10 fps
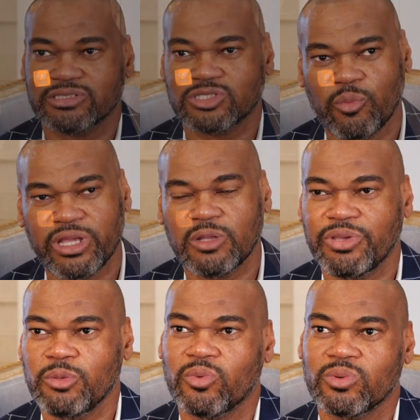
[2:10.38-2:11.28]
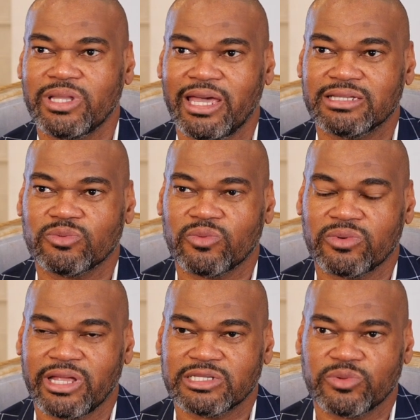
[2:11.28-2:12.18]
are so many people that's
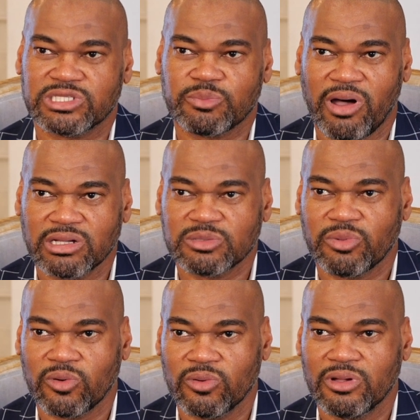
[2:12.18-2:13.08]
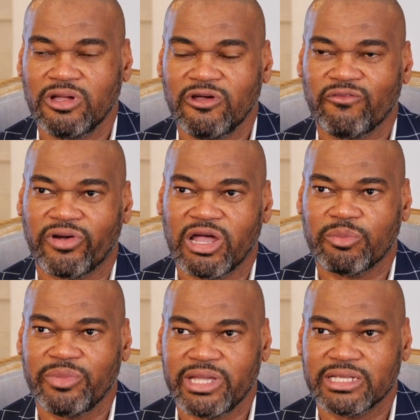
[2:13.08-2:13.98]
that's responsible for
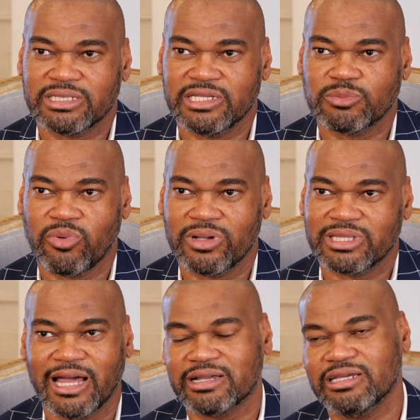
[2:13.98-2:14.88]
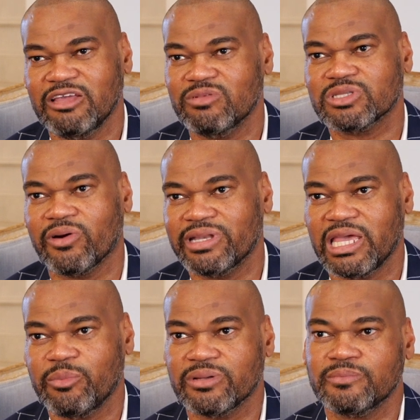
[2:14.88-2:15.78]
helping me get to this point that i couldn't even start
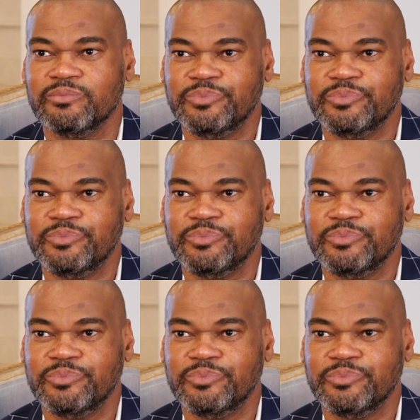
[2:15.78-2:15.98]
naming them